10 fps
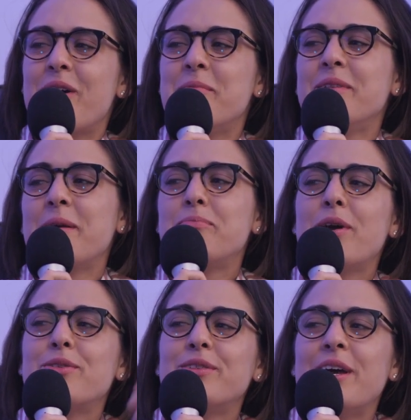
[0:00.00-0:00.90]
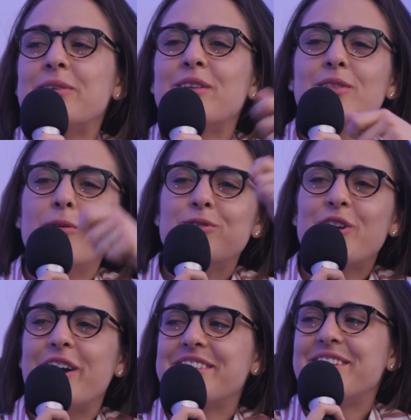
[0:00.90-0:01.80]
come and like break their legs and loan
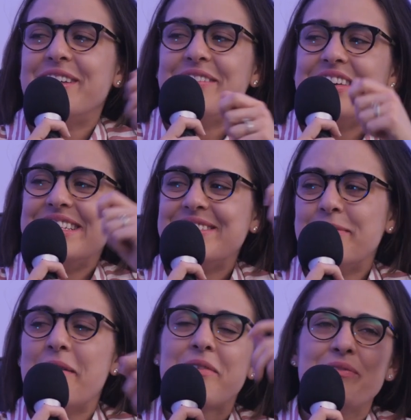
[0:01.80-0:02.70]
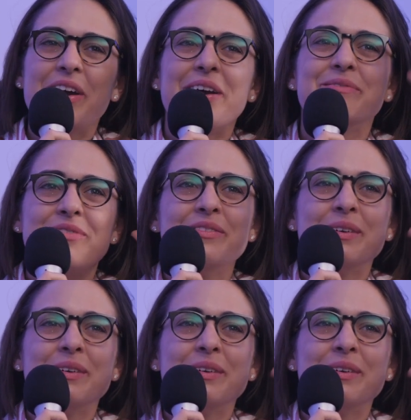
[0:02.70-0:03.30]
sharks and all of this. So I'm having very vivid